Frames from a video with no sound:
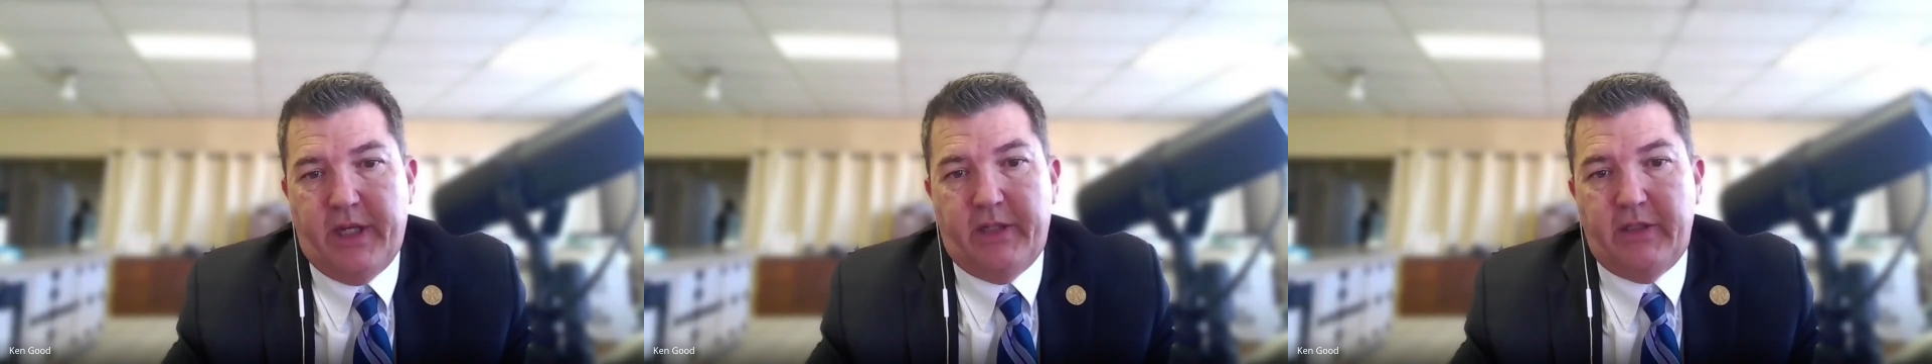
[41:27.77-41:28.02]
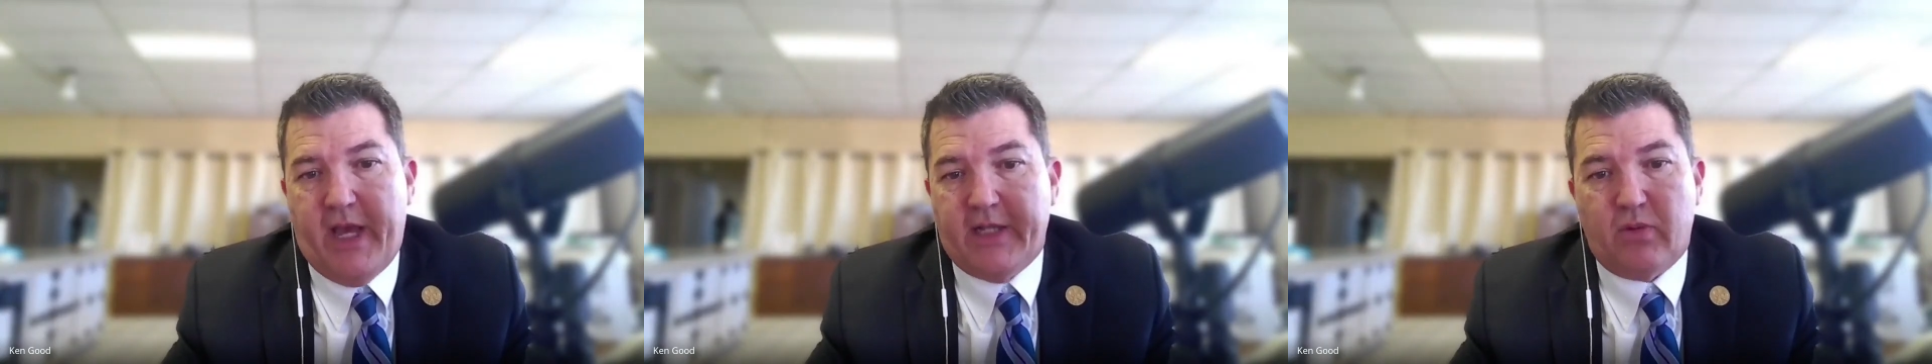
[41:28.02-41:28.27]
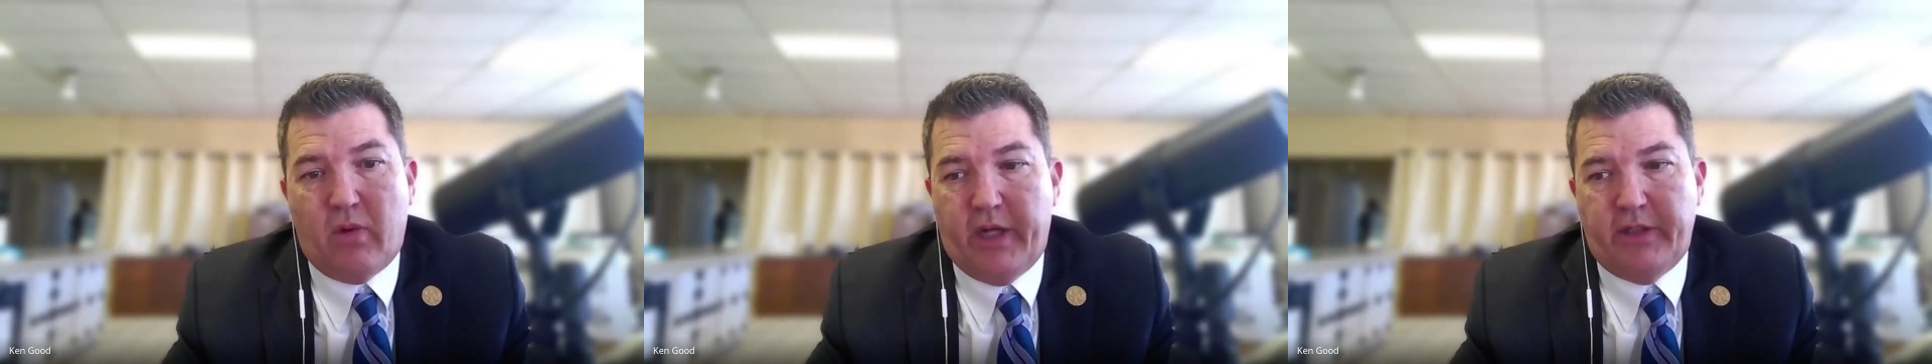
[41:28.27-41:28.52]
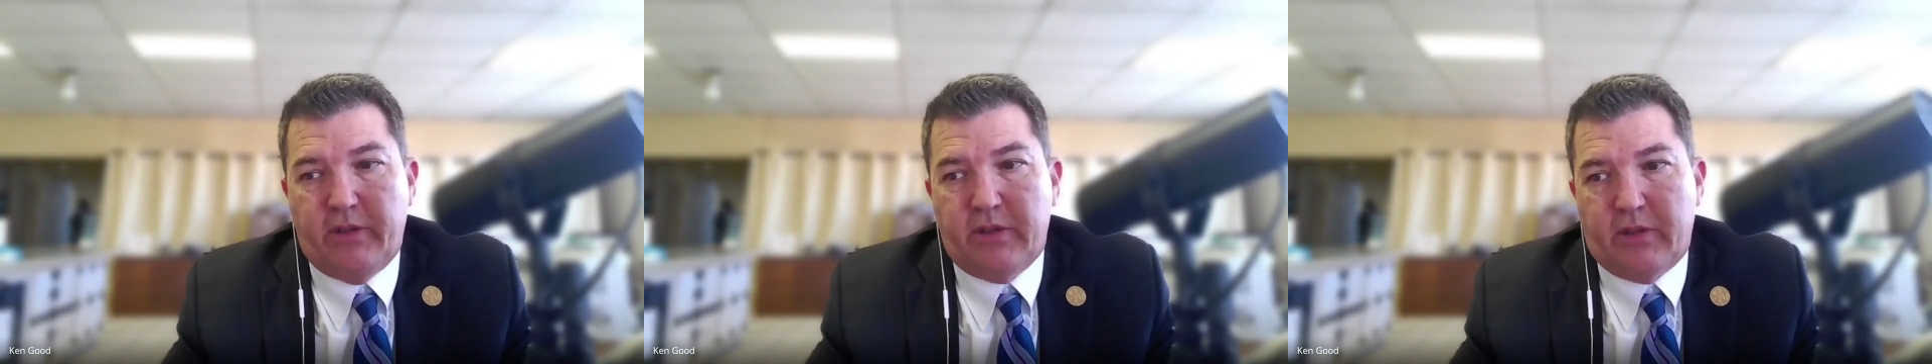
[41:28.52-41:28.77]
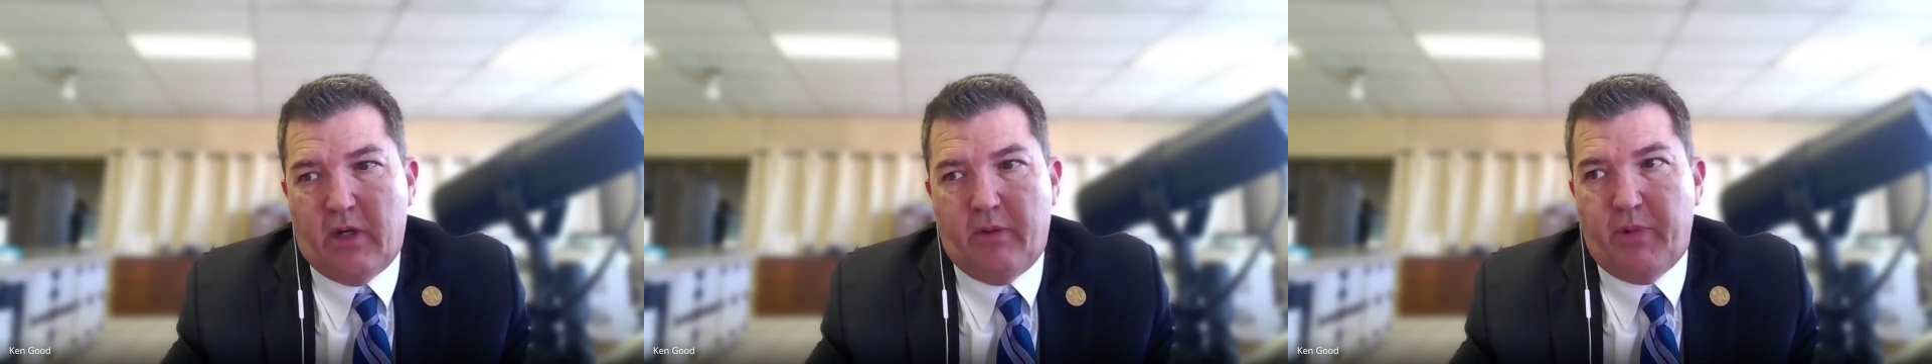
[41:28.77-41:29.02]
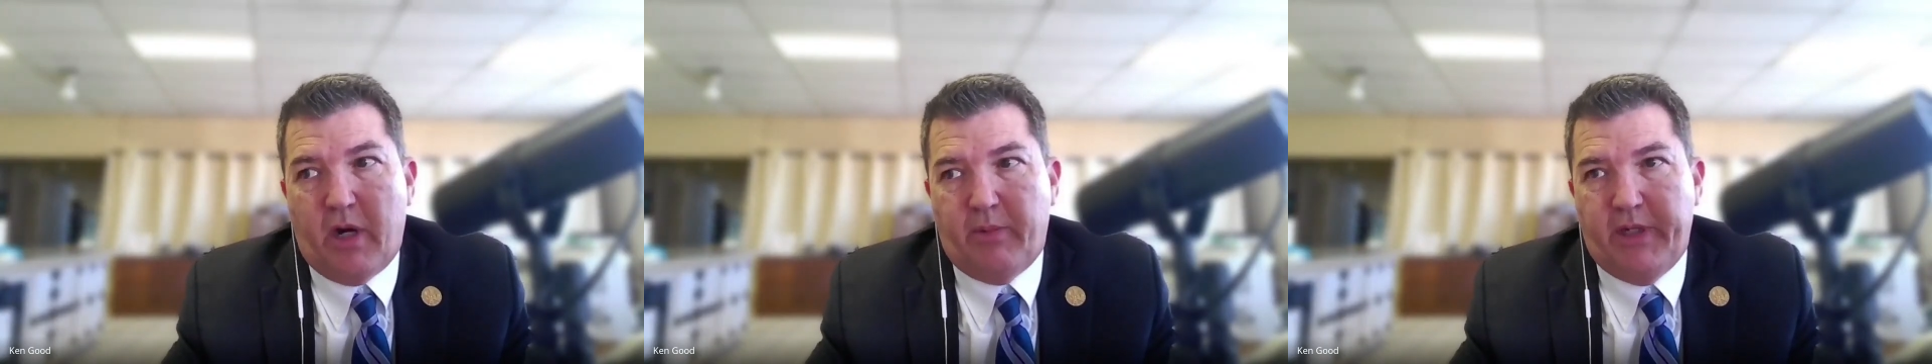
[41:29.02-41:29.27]
And that's why you saw
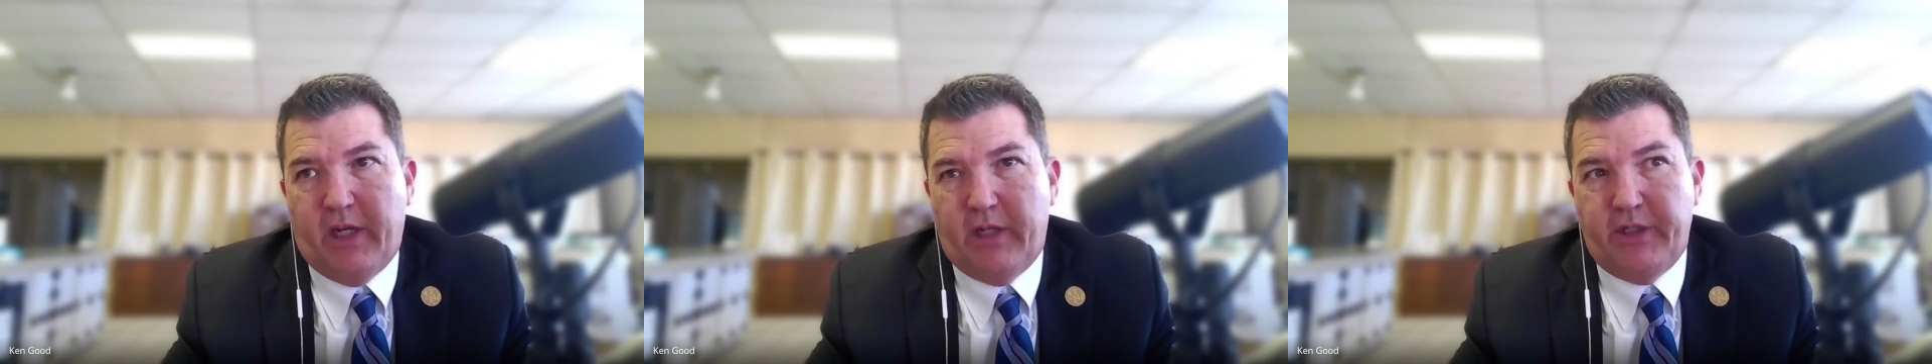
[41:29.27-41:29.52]
probably